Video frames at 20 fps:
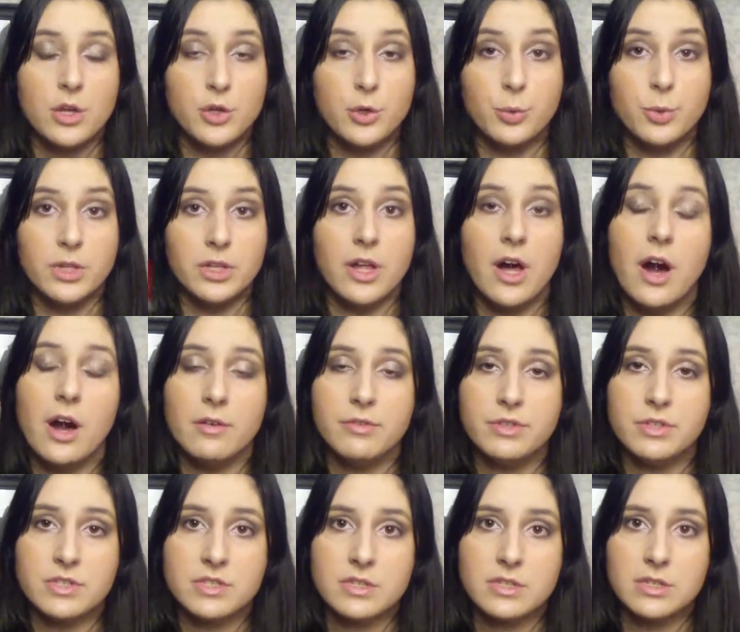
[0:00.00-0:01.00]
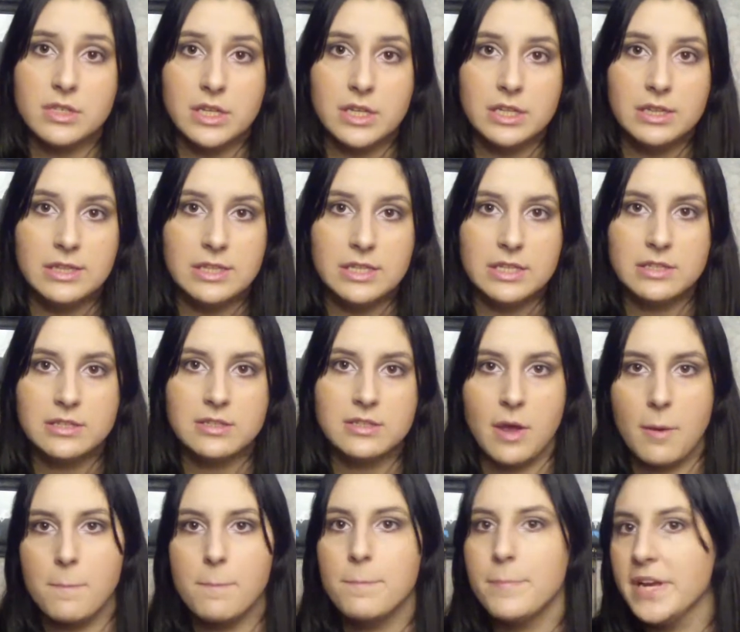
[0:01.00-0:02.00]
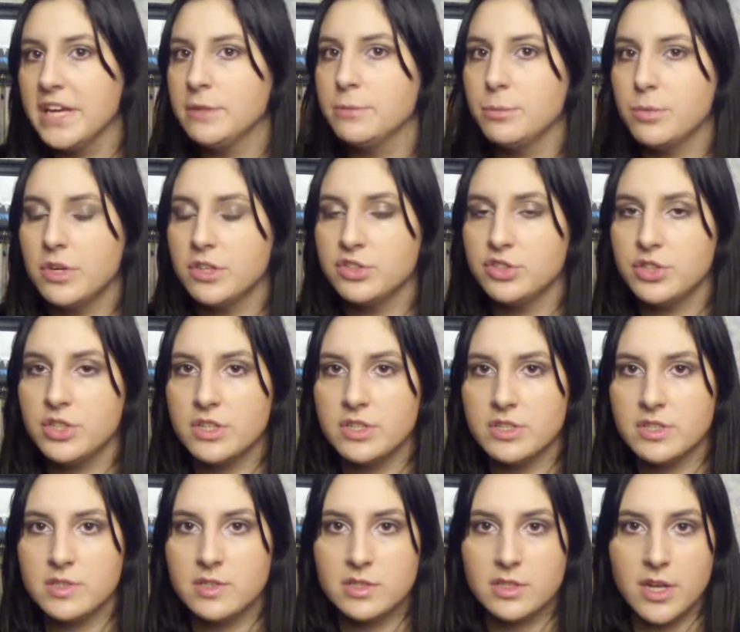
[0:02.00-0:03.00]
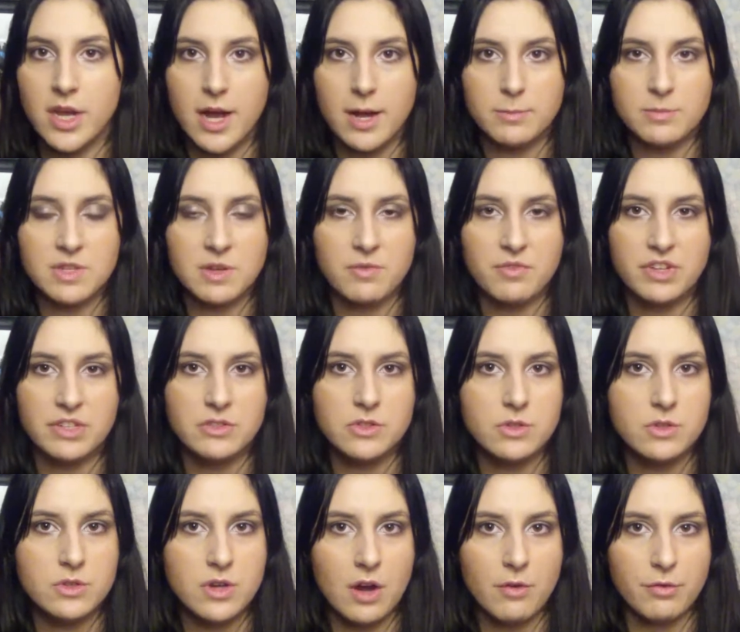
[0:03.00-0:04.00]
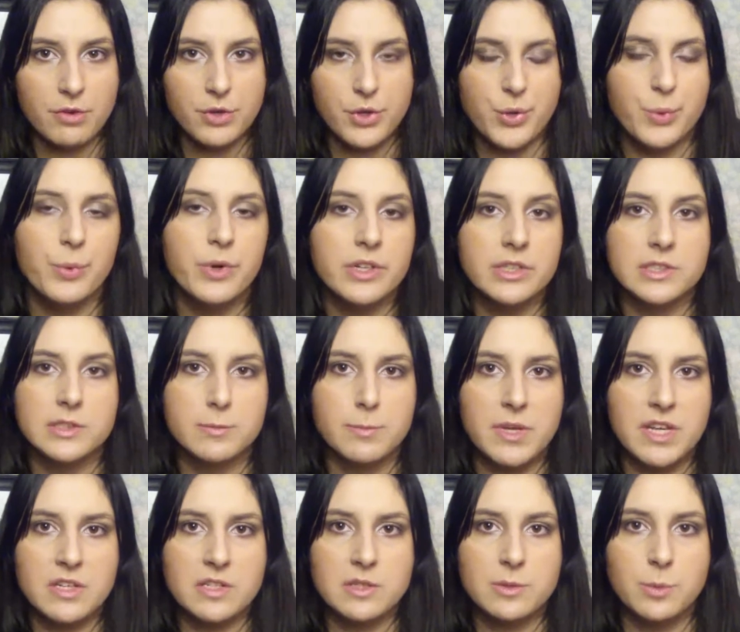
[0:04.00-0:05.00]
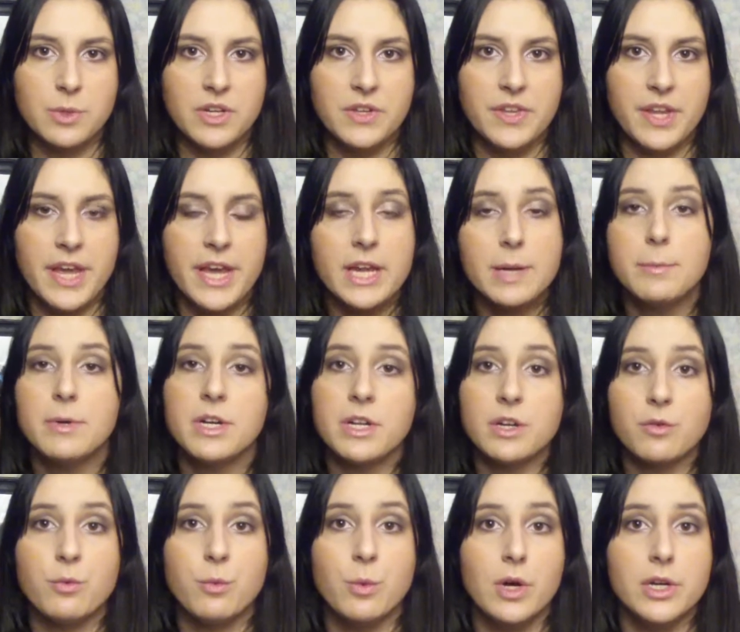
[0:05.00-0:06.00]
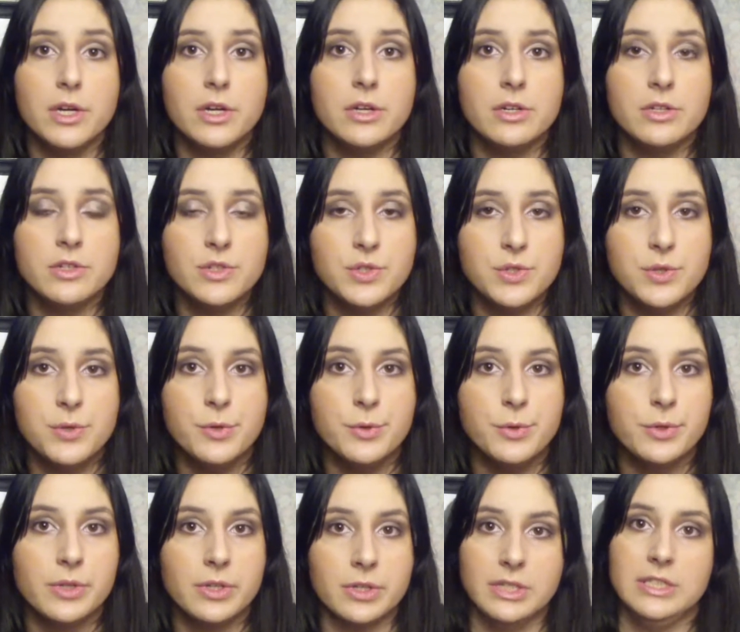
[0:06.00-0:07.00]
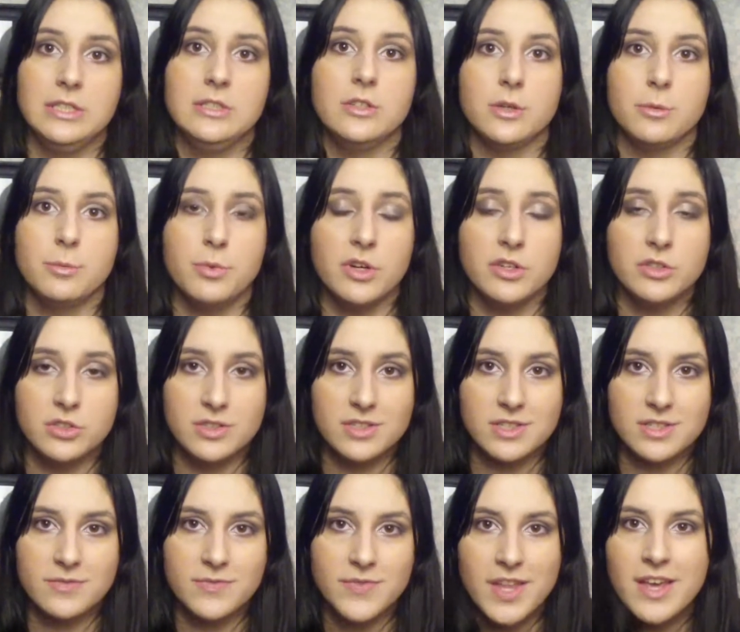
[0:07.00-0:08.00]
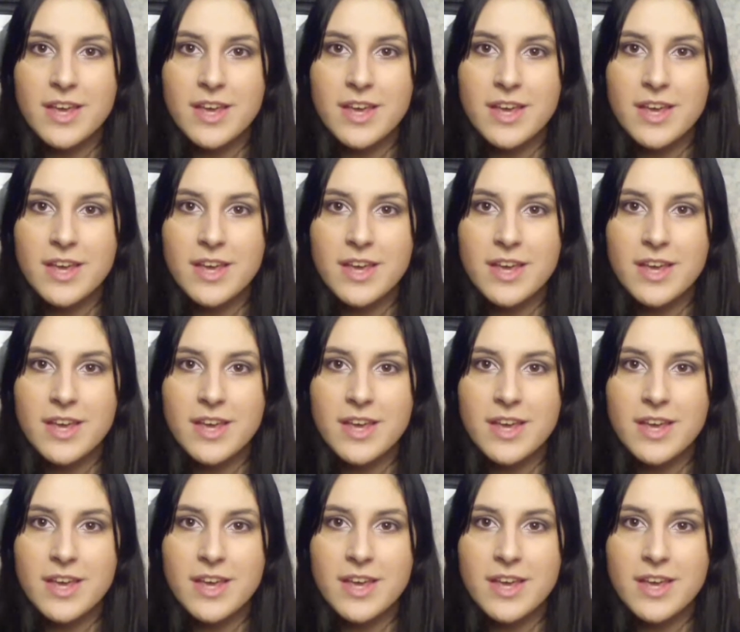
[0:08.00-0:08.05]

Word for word: You will obviously need some paintbrushes, um, something to cover your workspace with, and a bucket of water to clean your brushes.